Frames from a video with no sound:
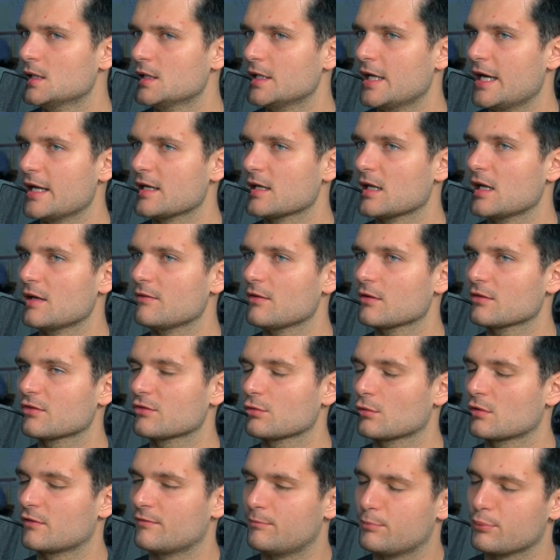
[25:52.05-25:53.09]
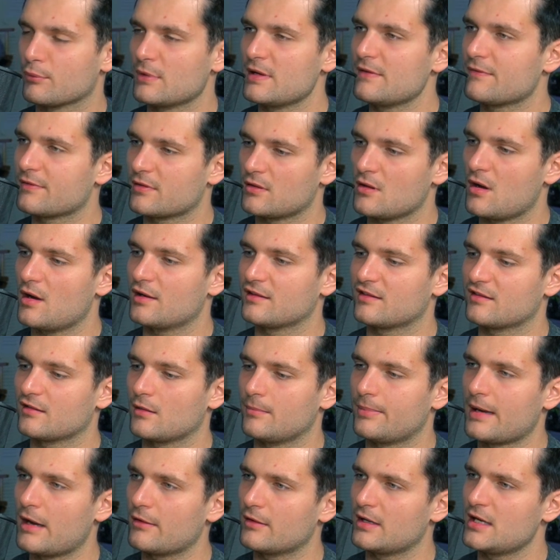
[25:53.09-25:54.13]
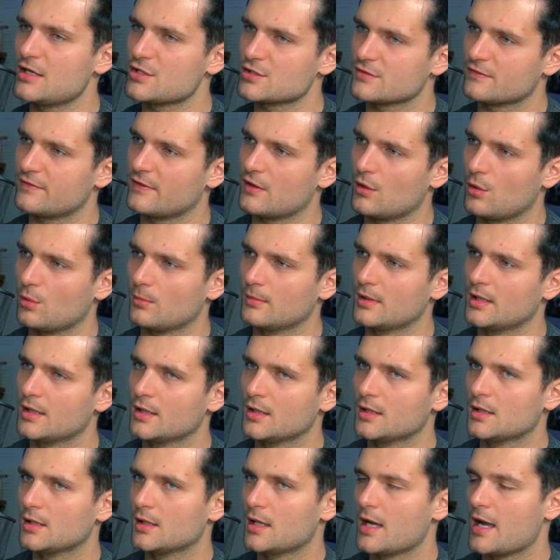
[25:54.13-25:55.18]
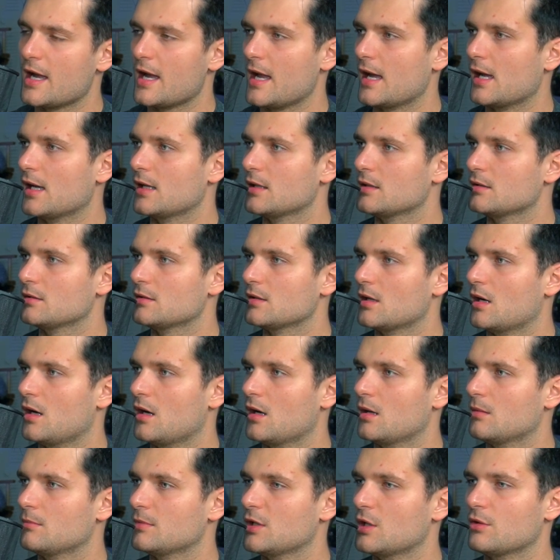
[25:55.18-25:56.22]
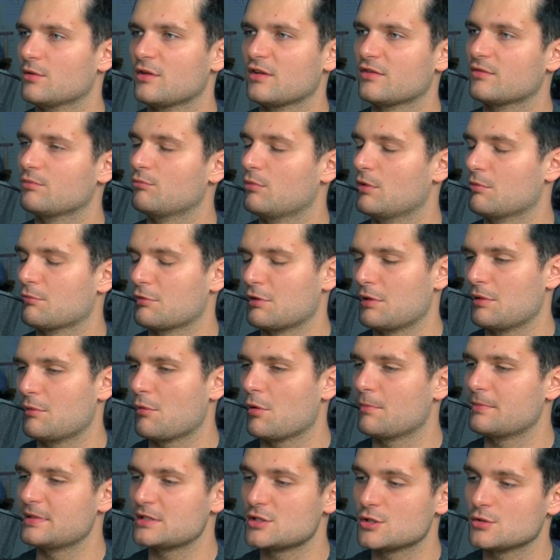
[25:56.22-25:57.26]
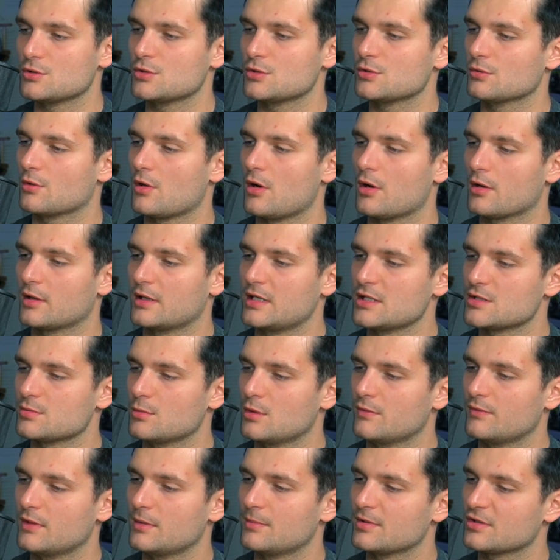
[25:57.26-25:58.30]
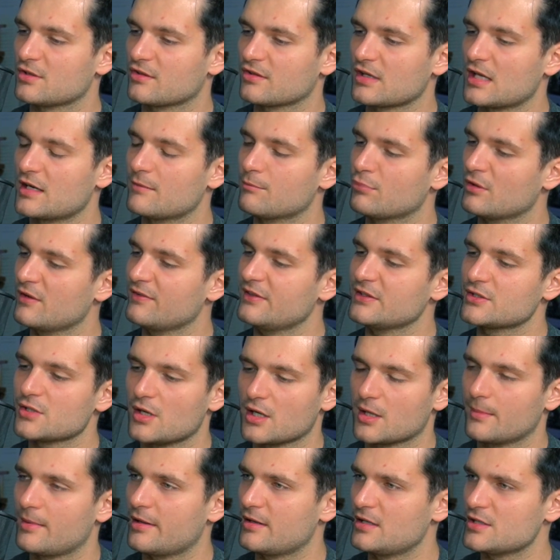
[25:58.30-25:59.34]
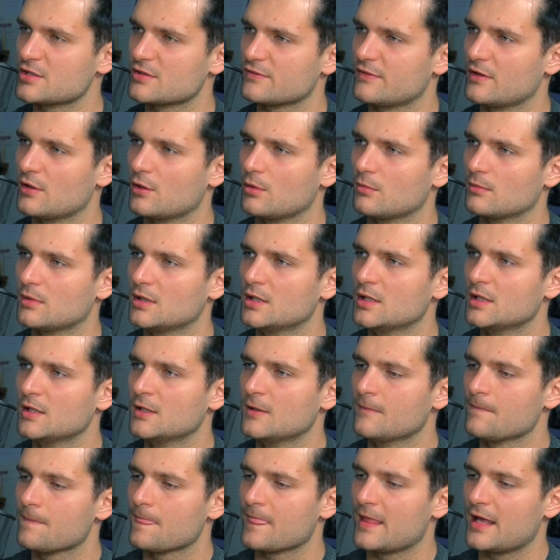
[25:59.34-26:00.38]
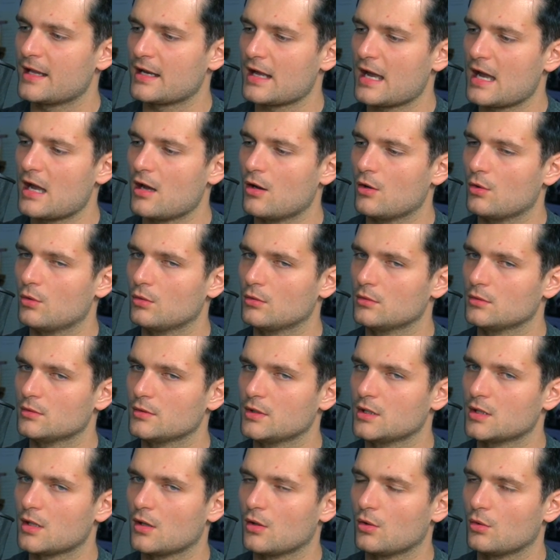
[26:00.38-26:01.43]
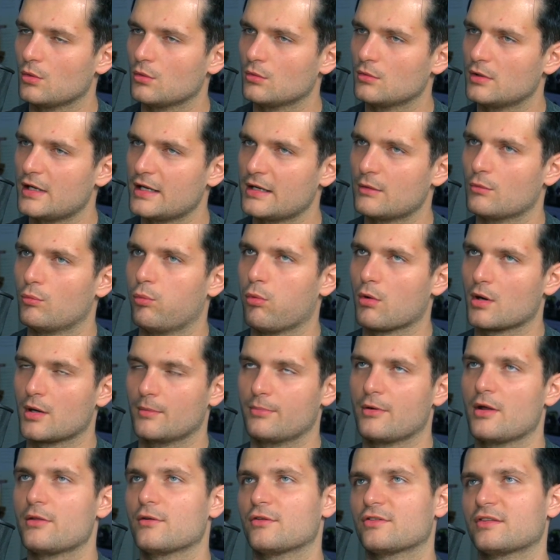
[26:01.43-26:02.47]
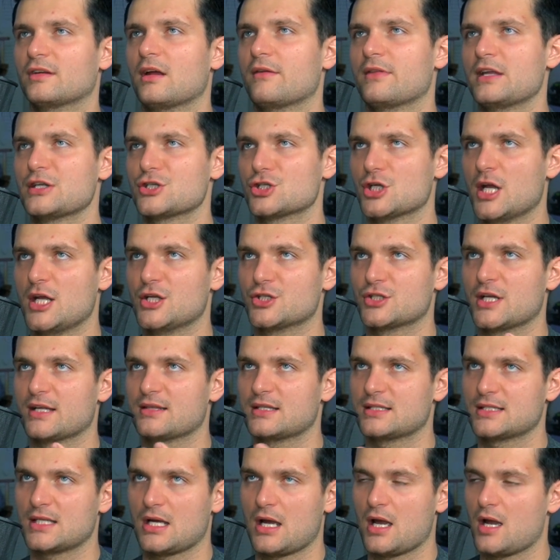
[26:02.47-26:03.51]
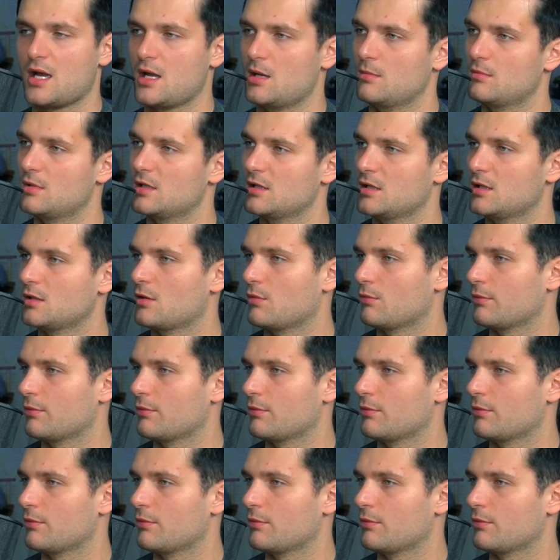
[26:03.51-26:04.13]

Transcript: and give our sort of brief thoughts about each film. Okay. And it won't be too long on each movie, but just kind of briefly talk about each film. And how, and Warner Brothers and how they changed at the time and,